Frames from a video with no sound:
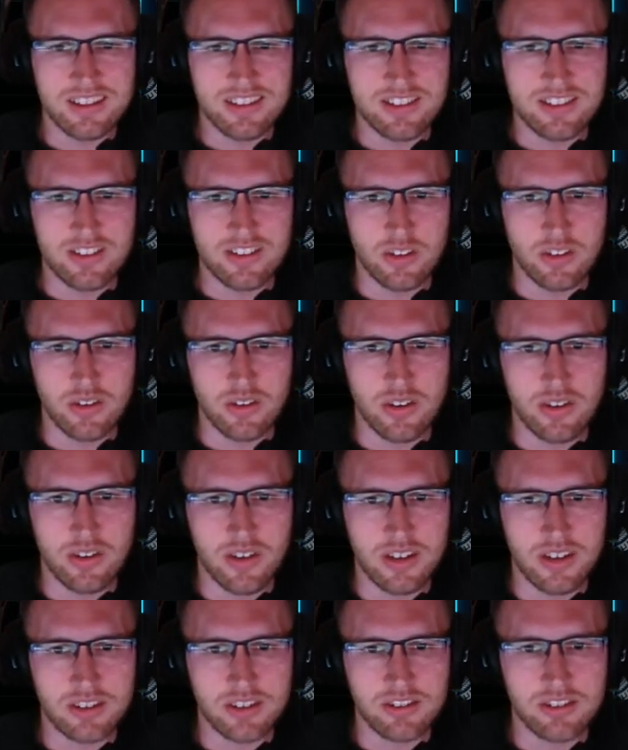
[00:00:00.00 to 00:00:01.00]
So if
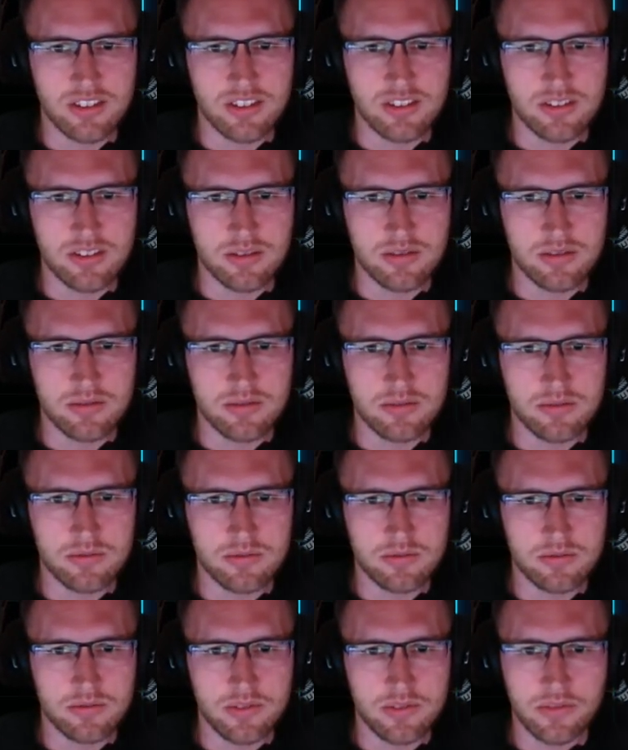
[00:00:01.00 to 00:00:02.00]
I just,
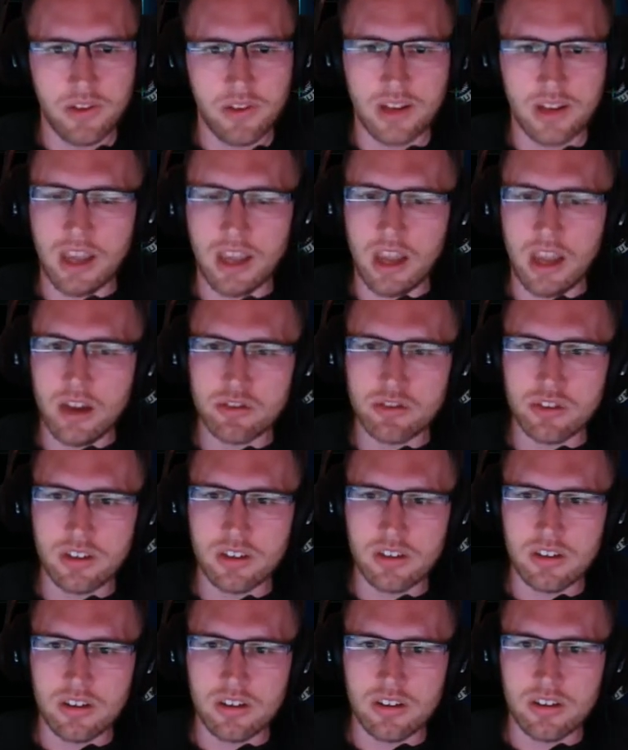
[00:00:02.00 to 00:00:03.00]
in fact, hair
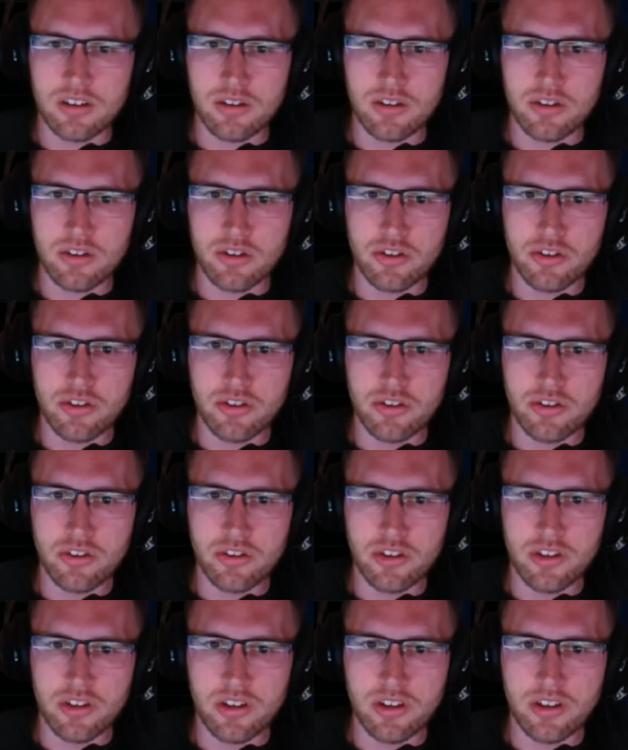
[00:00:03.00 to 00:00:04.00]
trigger
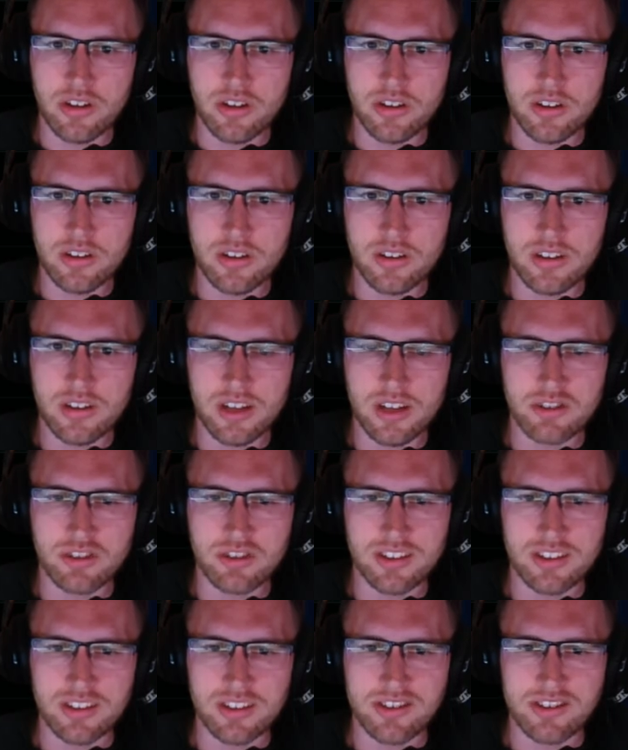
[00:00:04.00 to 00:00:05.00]

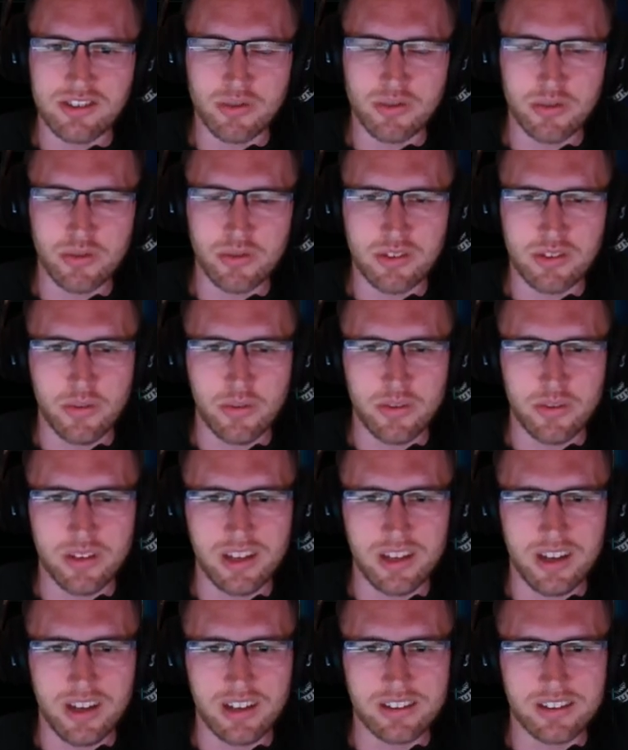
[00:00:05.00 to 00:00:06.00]
is shown as already
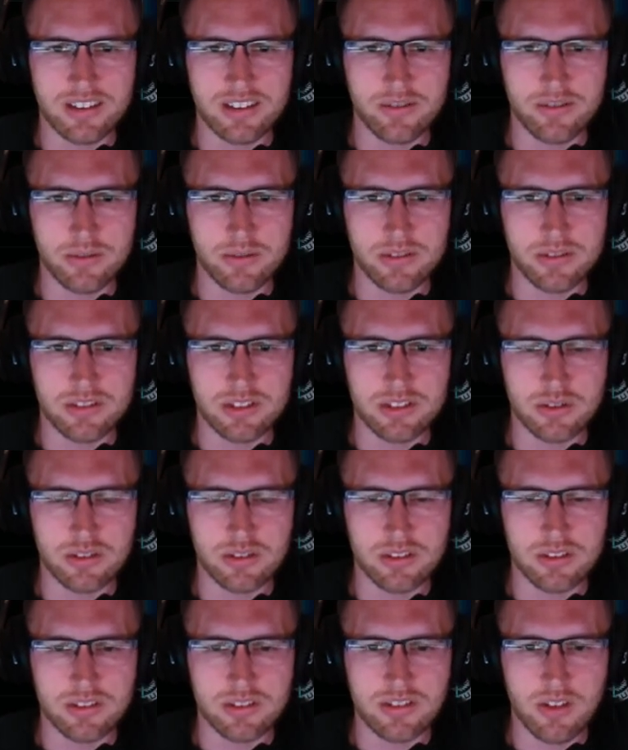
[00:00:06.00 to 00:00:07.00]
active, which it
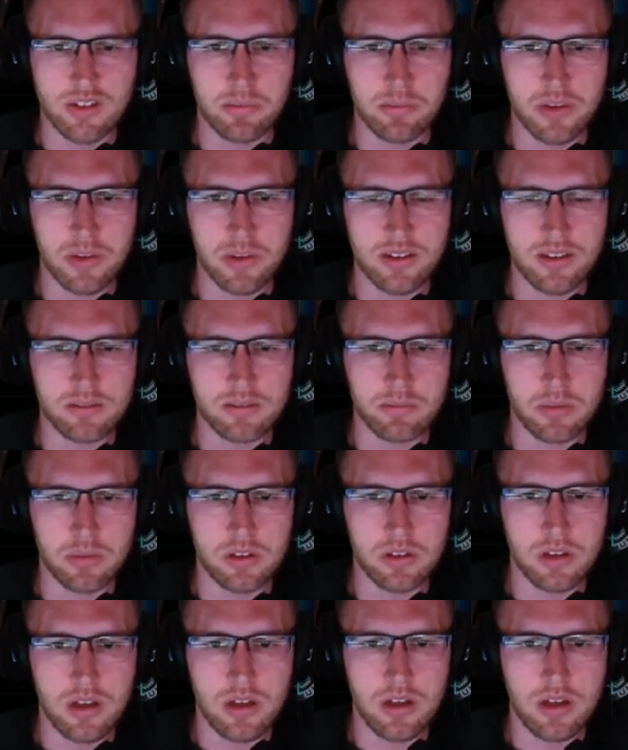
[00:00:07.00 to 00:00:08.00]
shouldn't. So I'm pressing
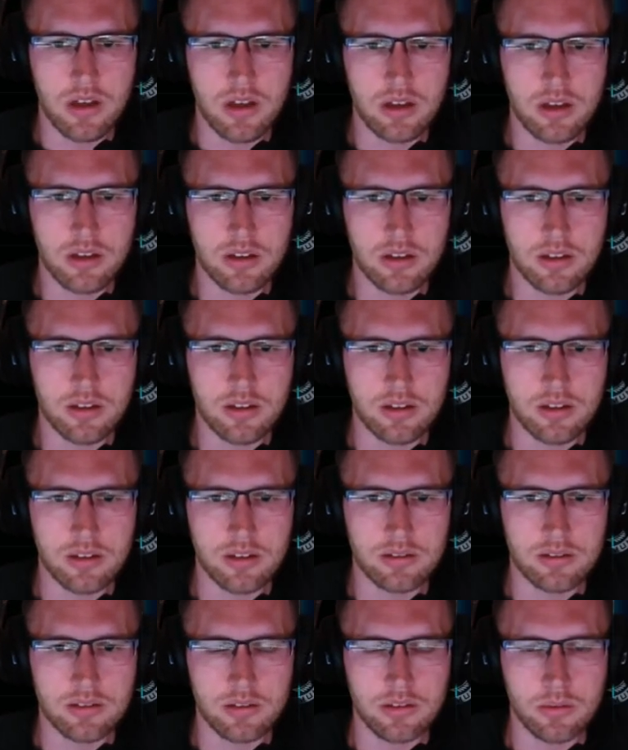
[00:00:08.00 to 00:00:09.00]
button A,
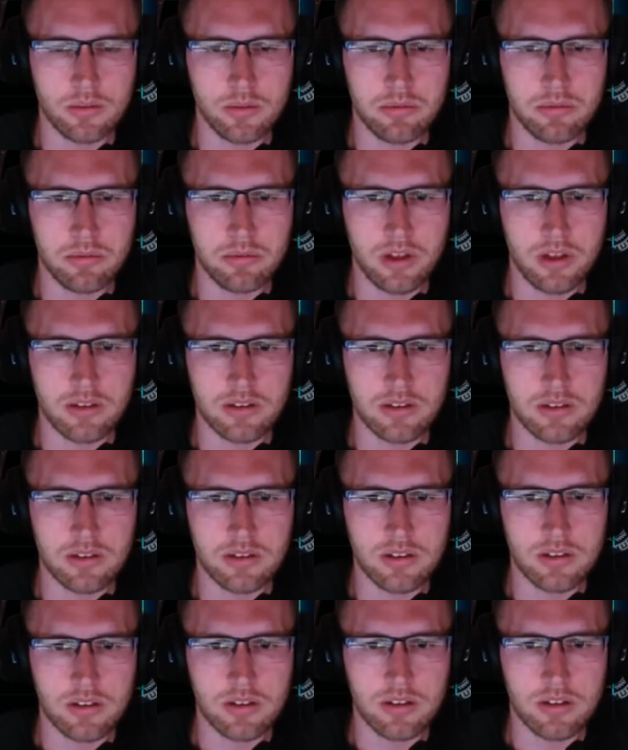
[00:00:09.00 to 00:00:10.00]
and I will press
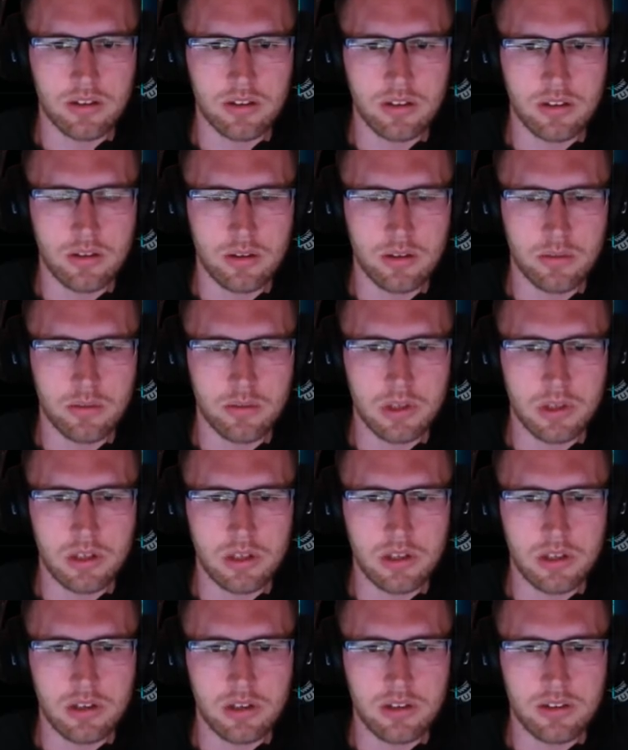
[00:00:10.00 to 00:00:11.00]

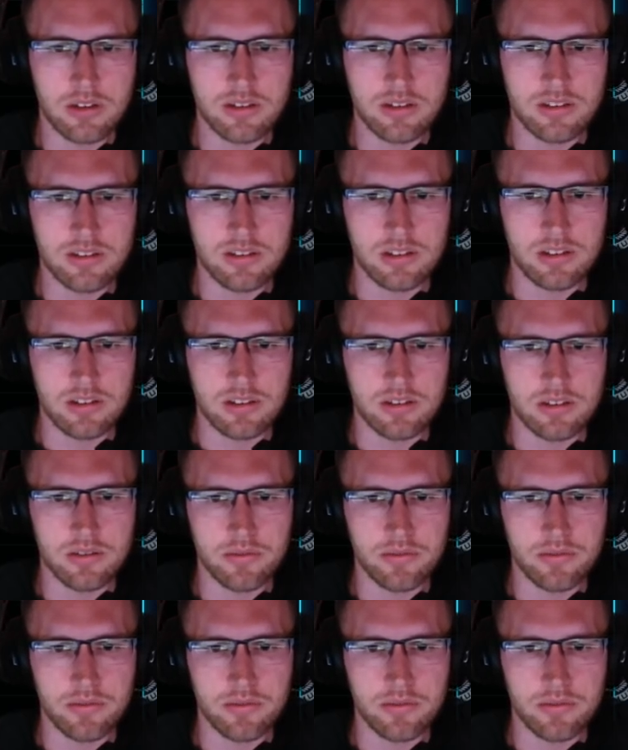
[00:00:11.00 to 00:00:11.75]
B, C,